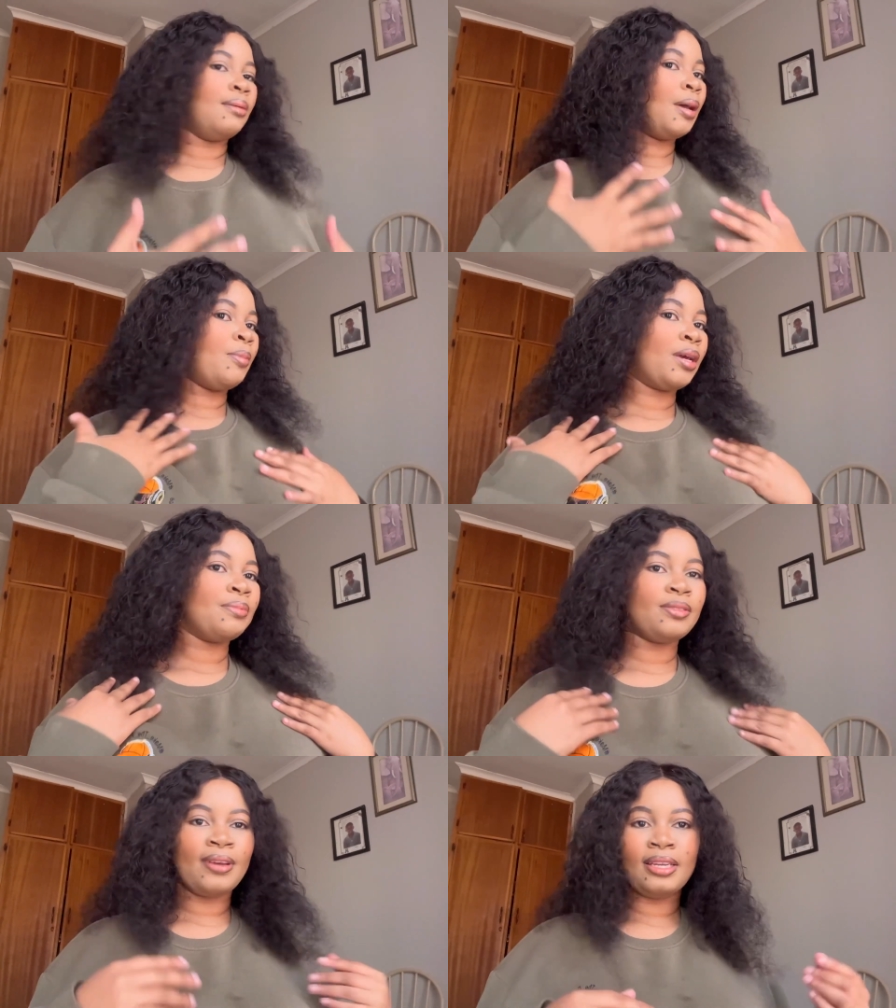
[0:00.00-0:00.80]
my makeup
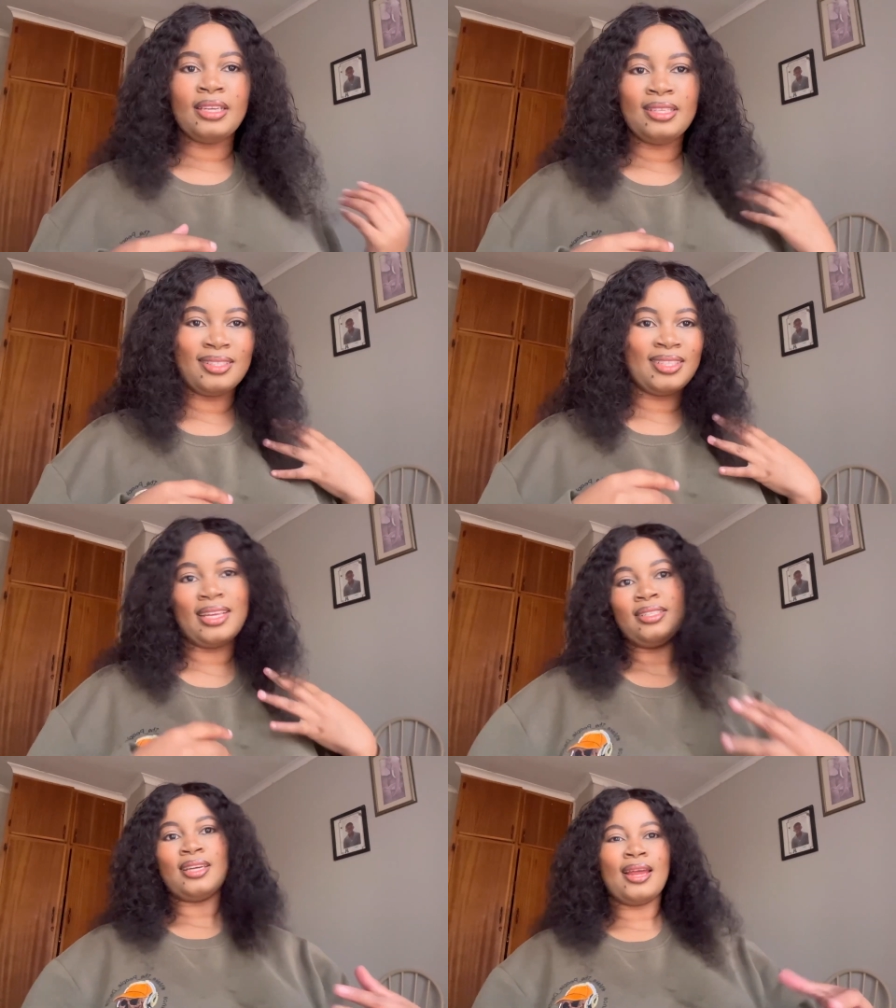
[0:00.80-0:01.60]
is finally
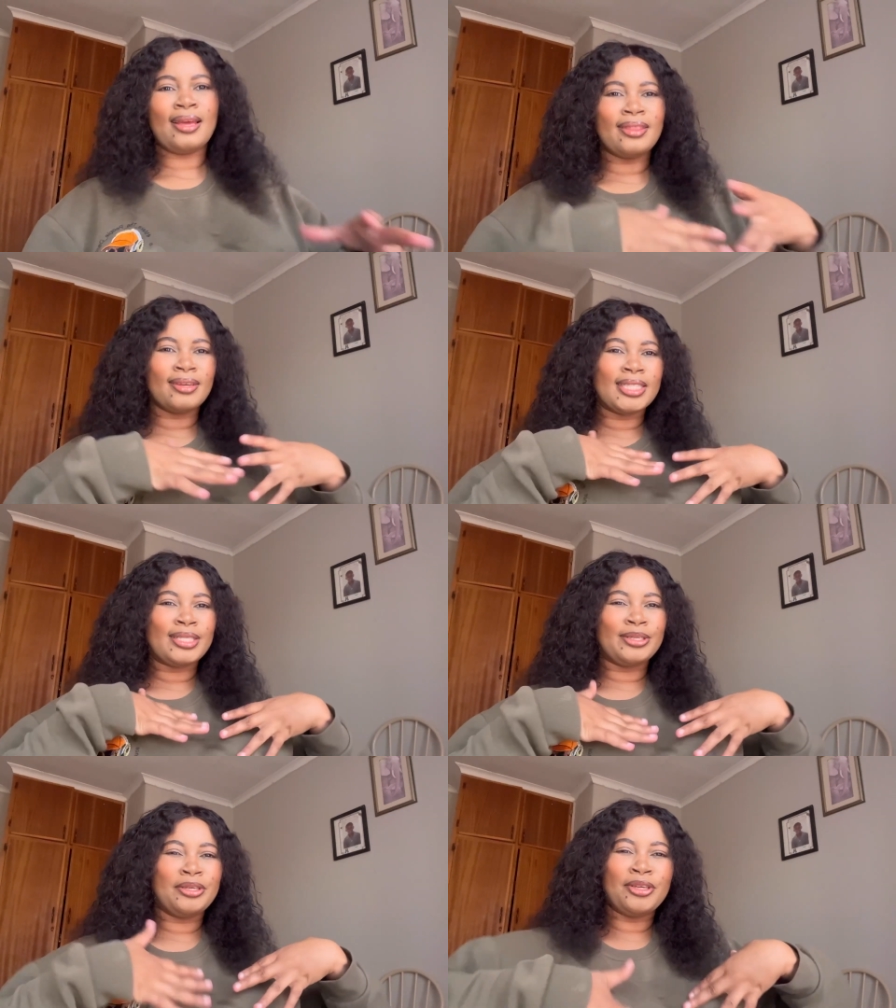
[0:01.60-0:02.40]
set and i think
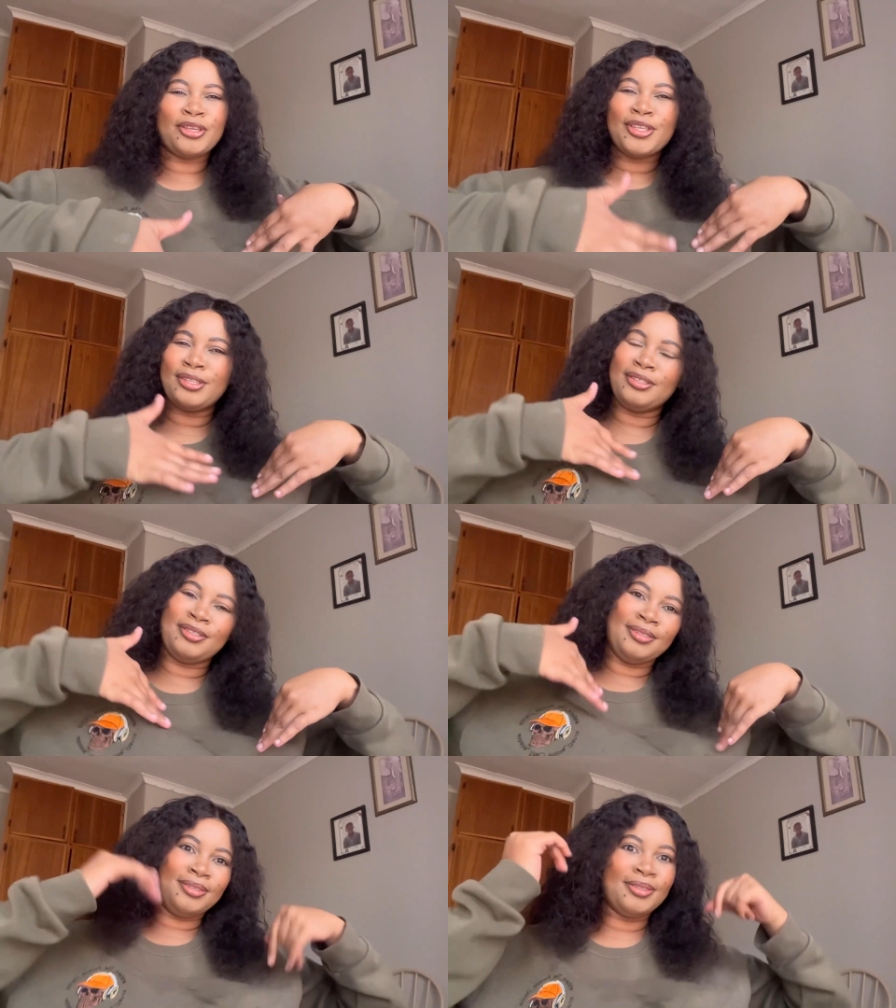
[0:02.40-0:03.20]
it's looking
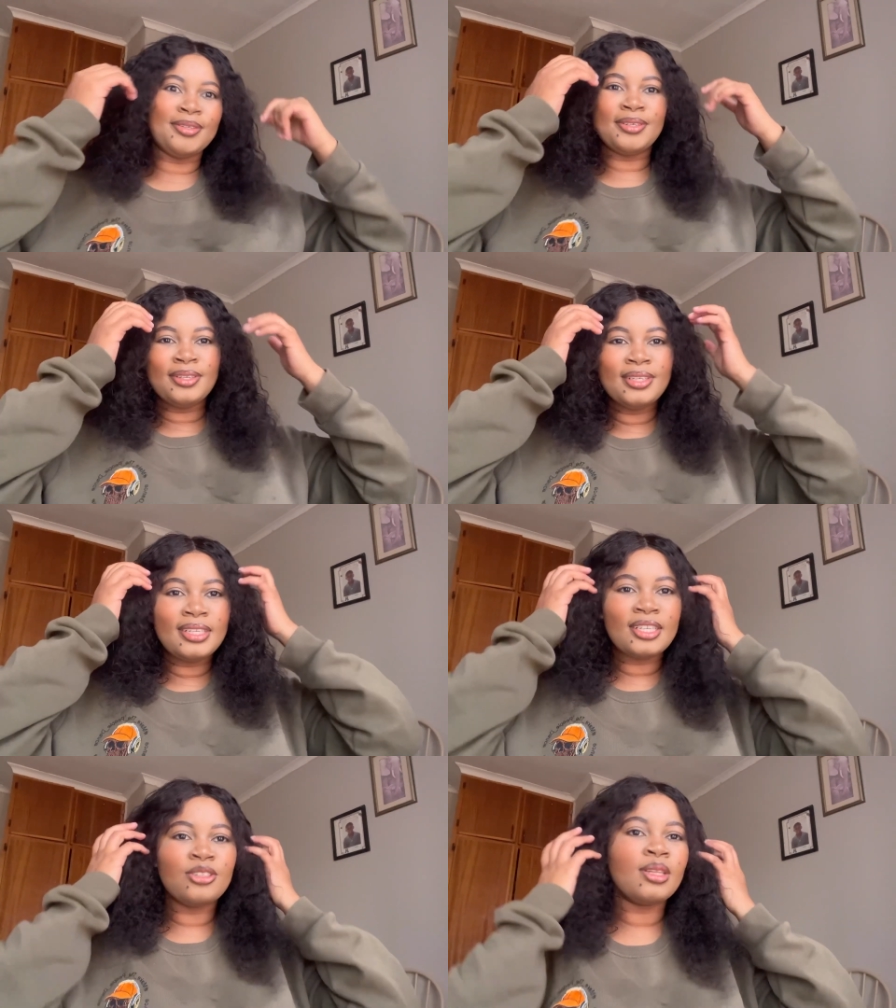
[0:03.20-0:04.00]
cute
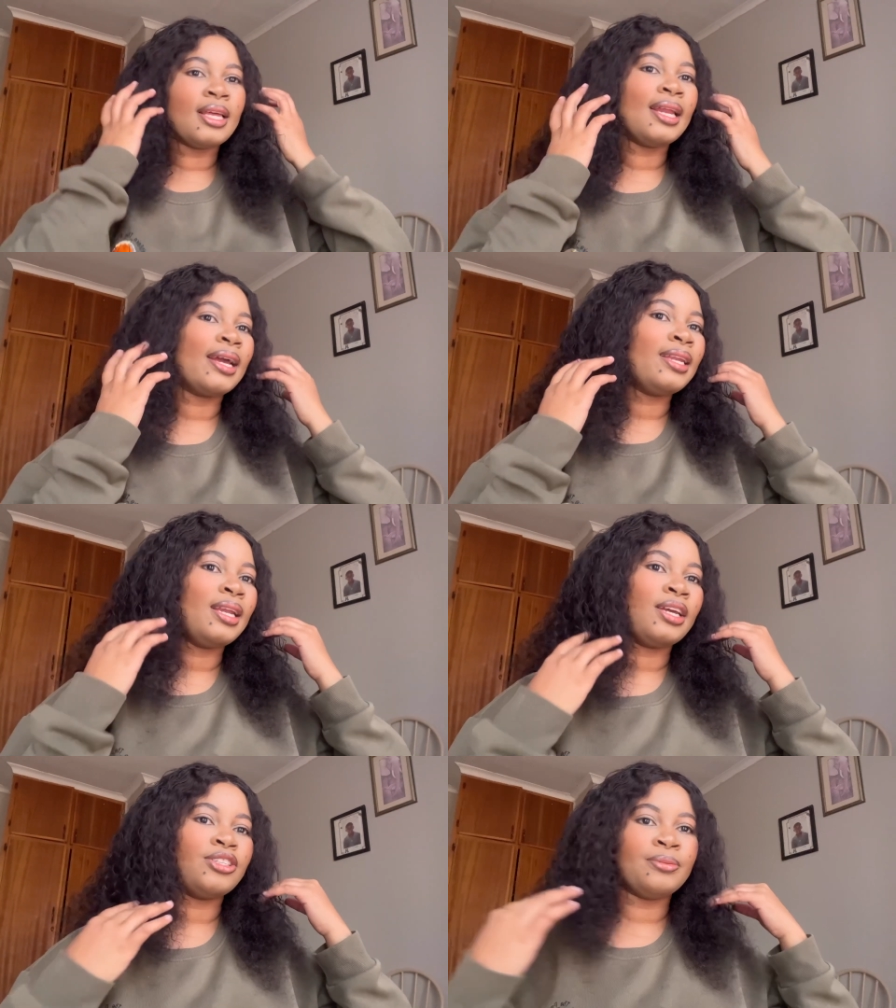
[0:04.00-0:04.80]
should like a
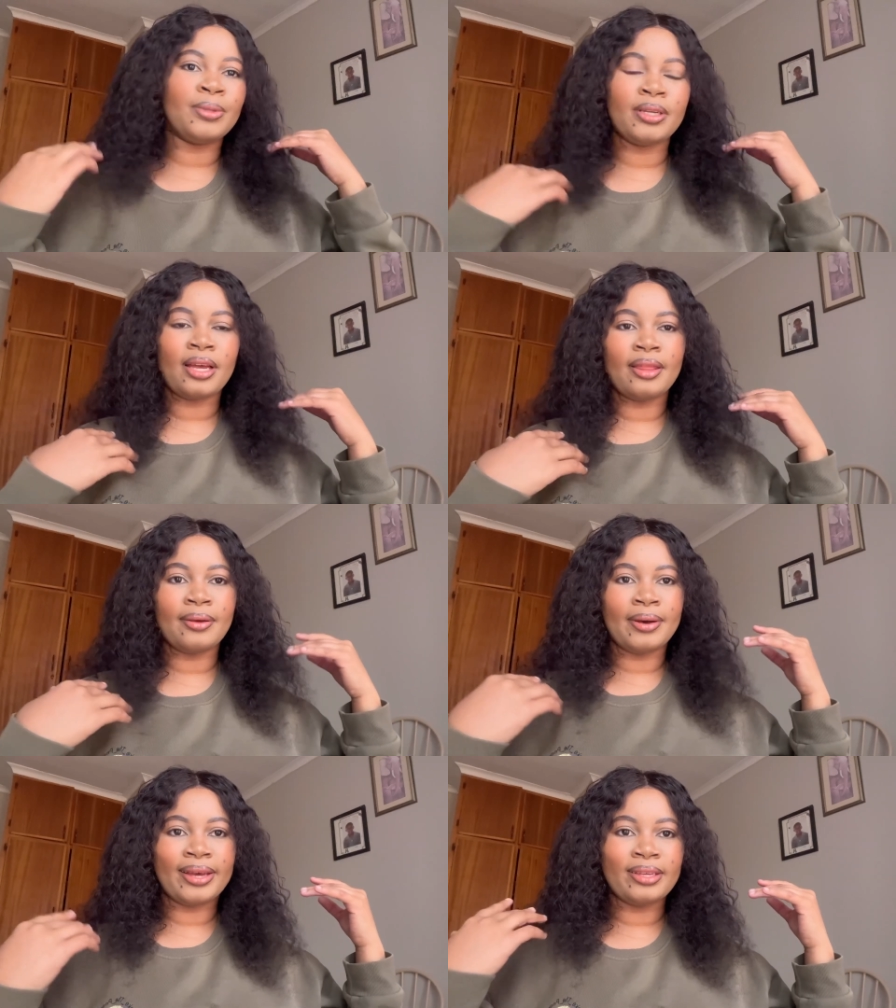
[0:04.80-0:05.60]
delish but
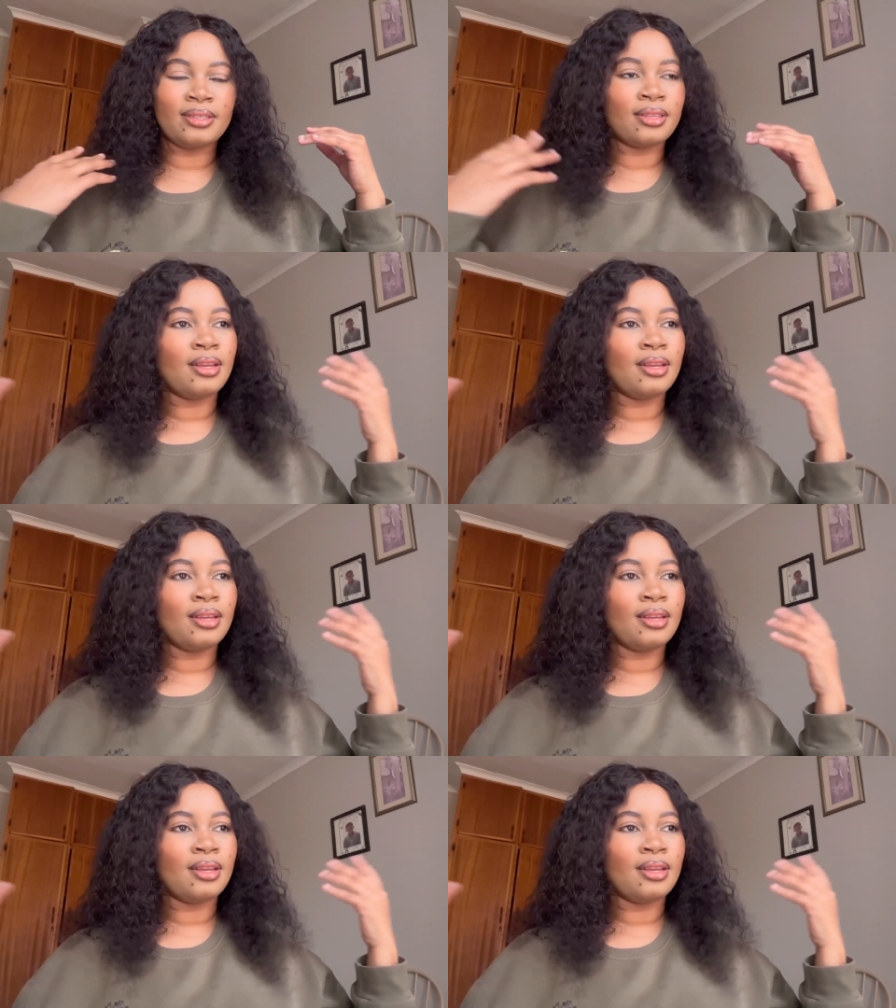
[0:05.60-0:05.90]
otherwise